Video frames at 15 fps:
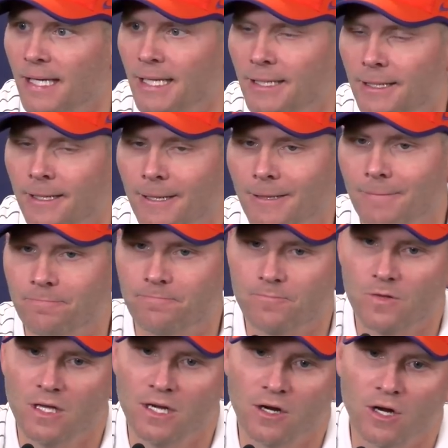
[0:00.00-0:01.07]
and
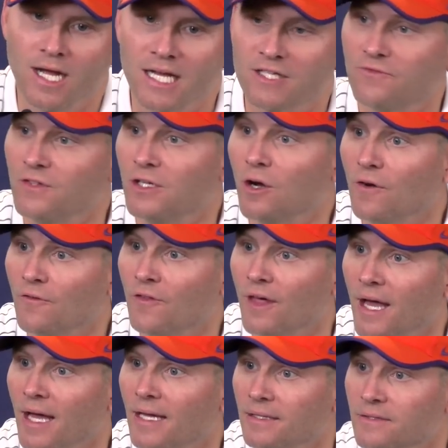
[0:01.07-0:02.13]
our guys feed off of
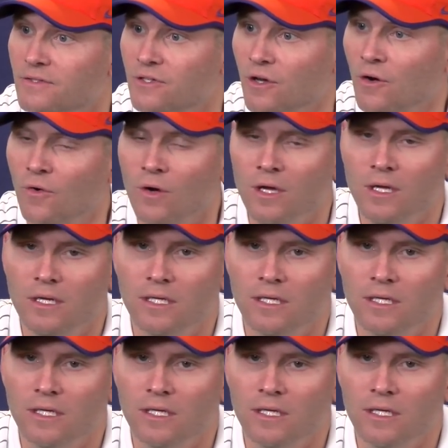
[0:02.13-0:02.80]
that, and so